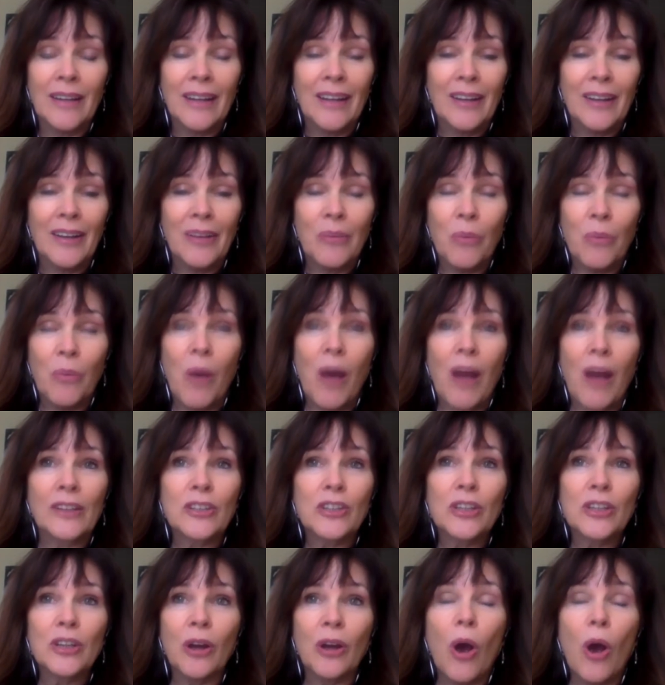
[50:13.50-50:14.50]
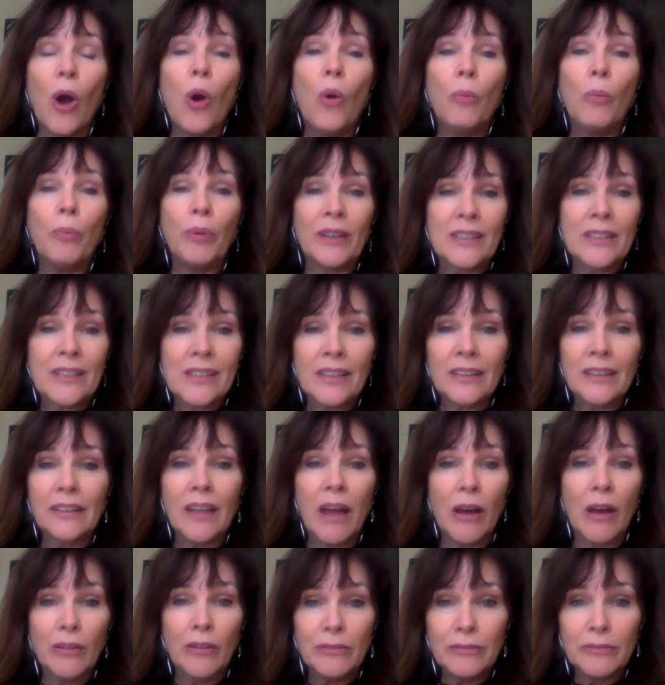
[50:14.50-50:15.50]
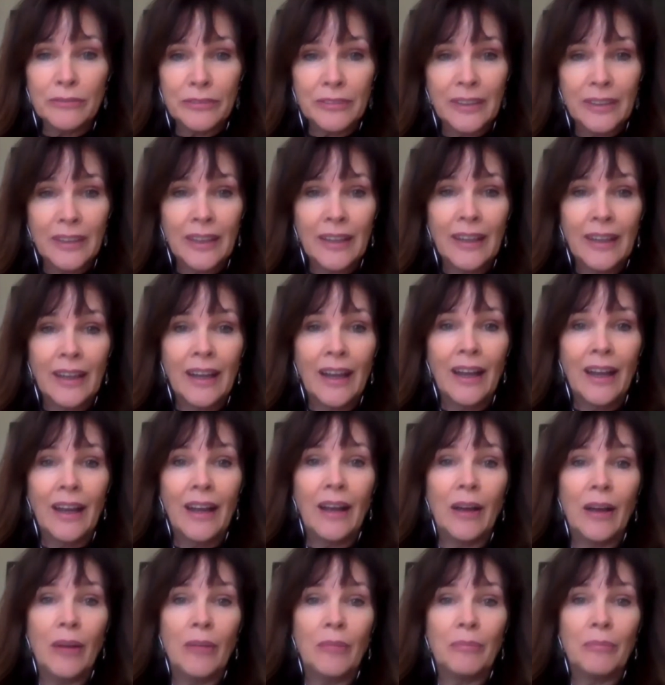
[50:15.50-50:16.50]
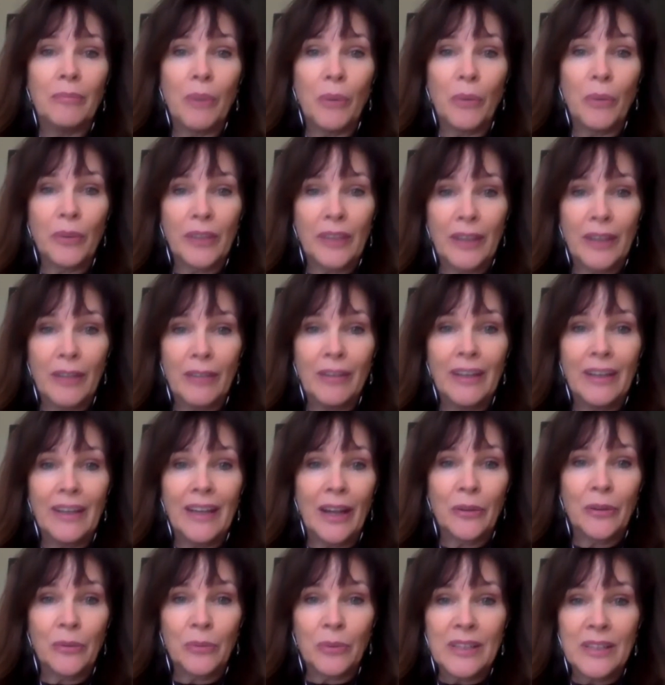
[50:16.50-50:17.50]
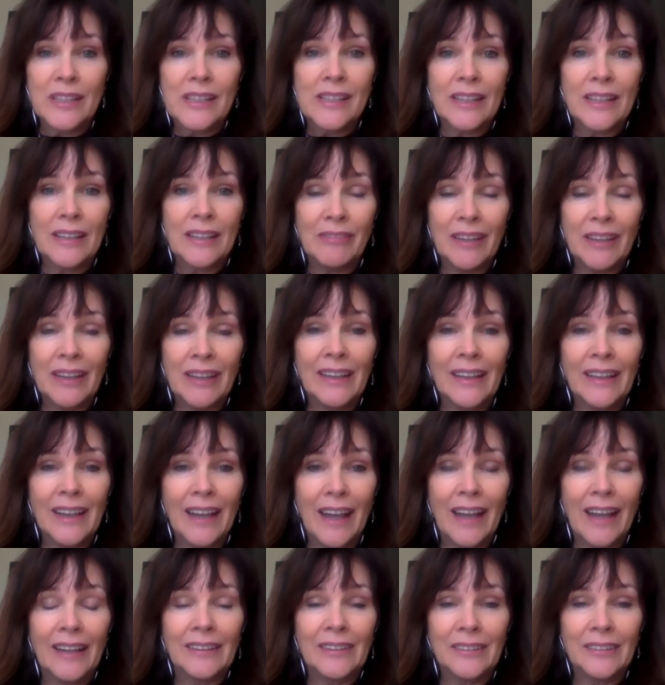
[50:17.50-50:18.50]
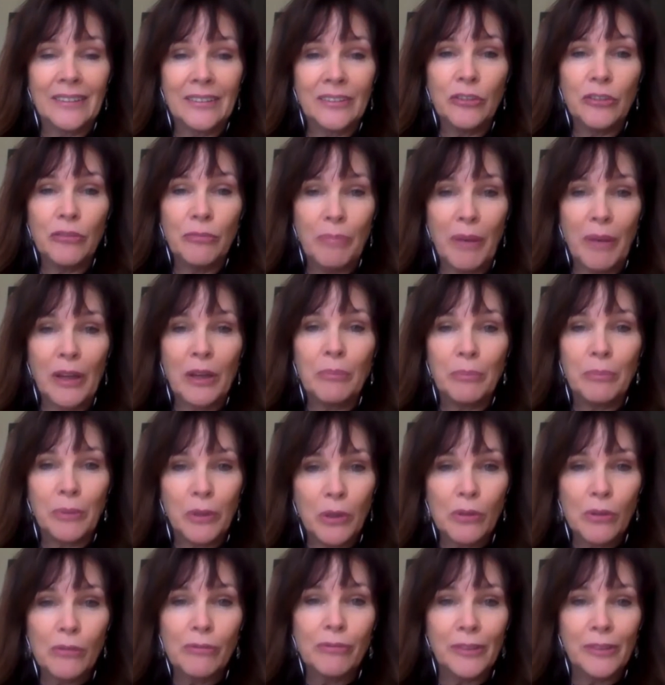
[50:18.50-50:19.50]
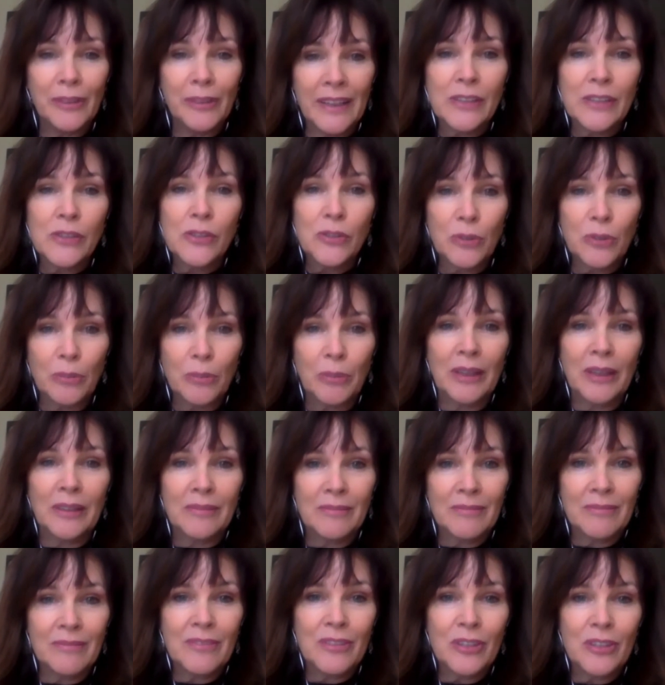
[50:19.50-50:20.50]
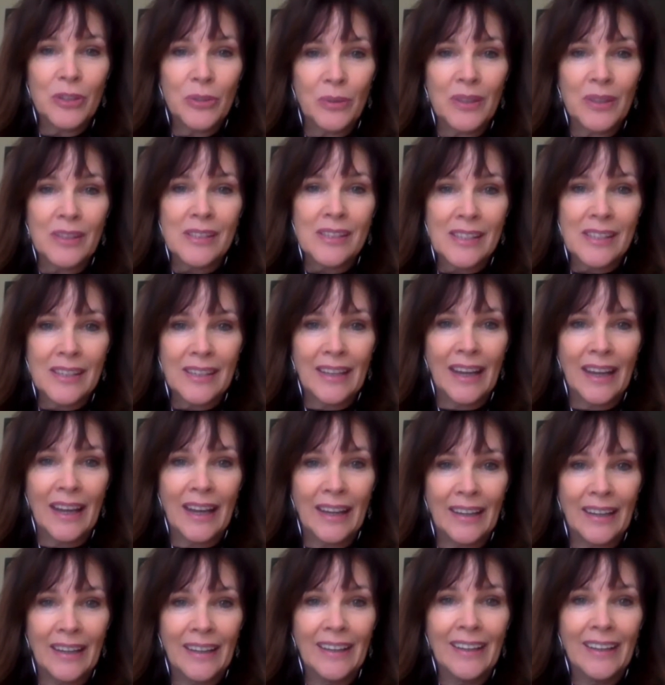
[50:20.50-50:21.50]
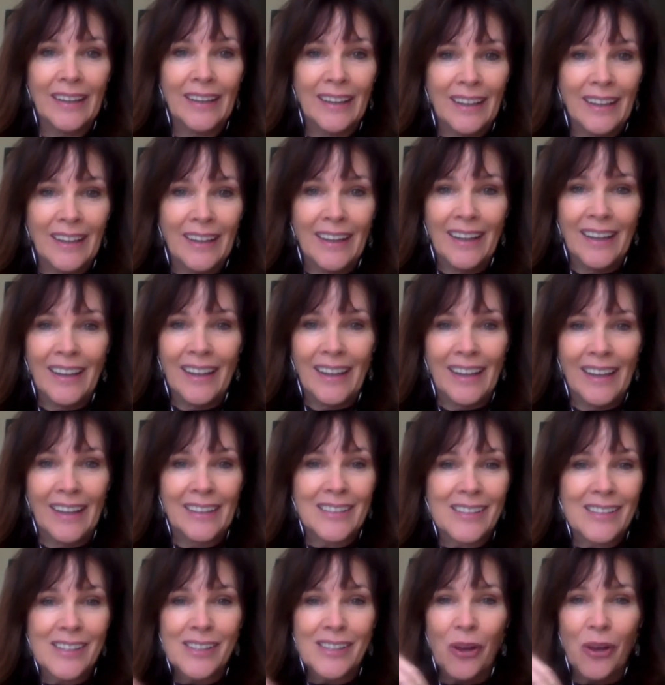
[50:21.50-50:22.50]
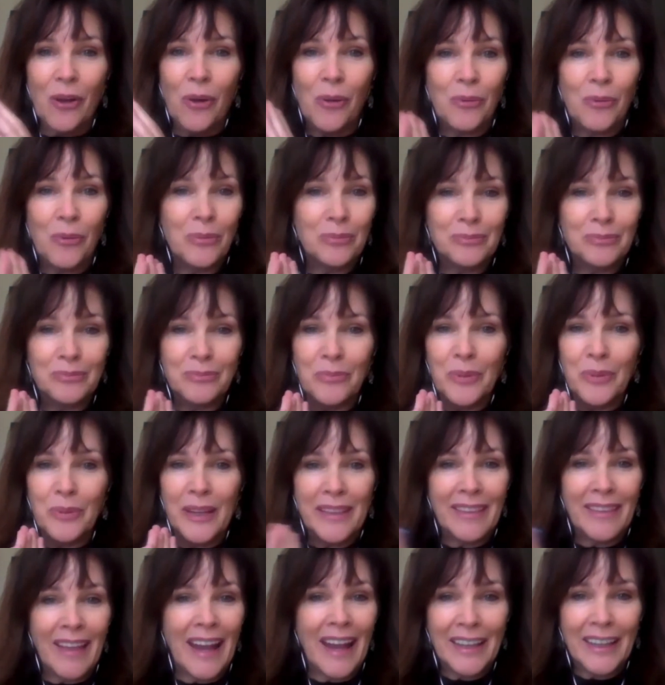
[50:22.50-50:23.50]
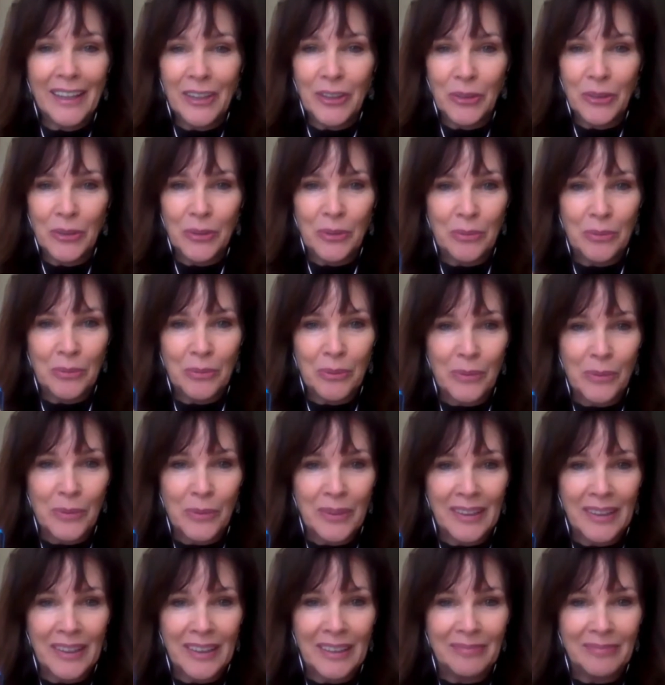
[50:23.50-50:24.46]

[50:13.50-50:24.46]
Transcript: want to open to love, both giving and receiving. And you've been a beautiful instrument to us today. And so we thank you, Ruthie.